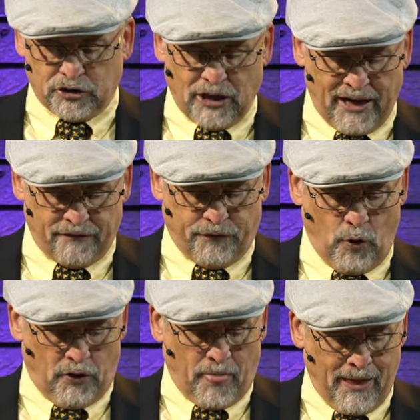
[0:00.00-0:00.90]
shine
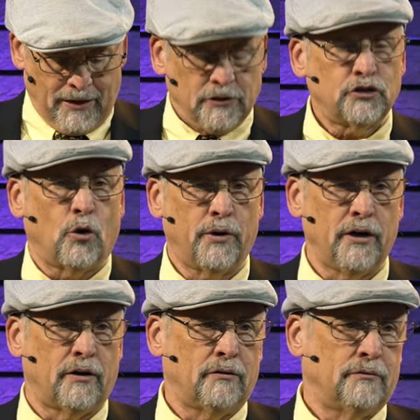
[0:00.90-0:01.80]
forth. So
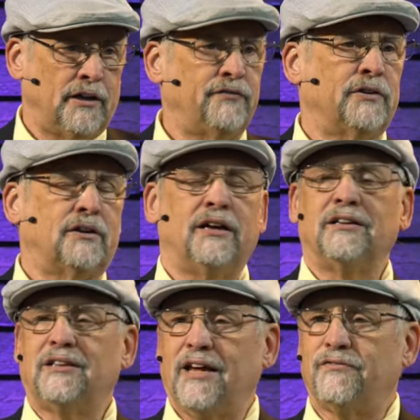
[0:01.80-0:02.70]
here, even
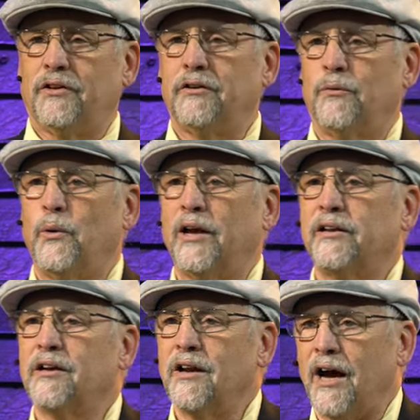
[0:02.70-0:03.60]
King David
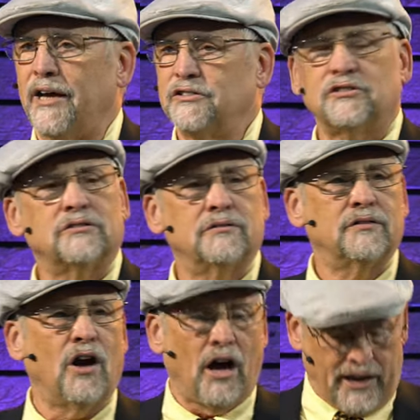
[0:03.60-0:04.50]
recognized
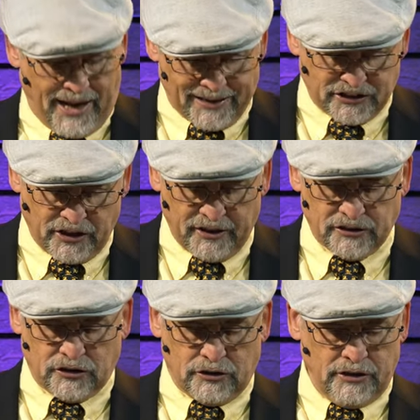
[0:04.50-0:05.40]
God as
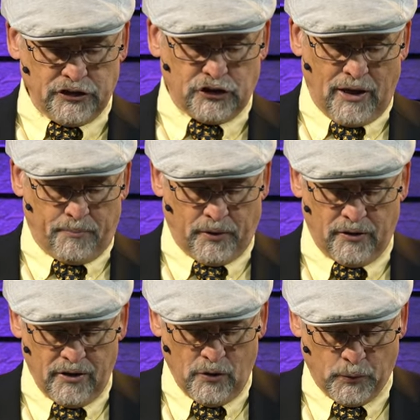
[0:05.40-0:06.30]
his
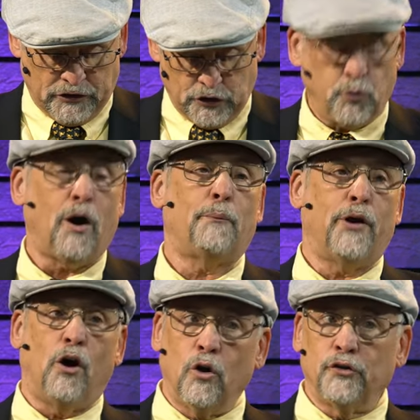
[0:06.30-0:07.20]
shepherd, which is why
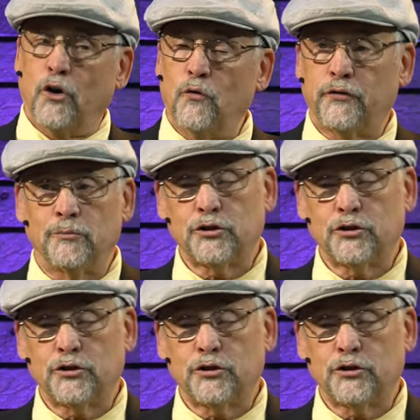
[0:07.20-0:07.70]
we all know from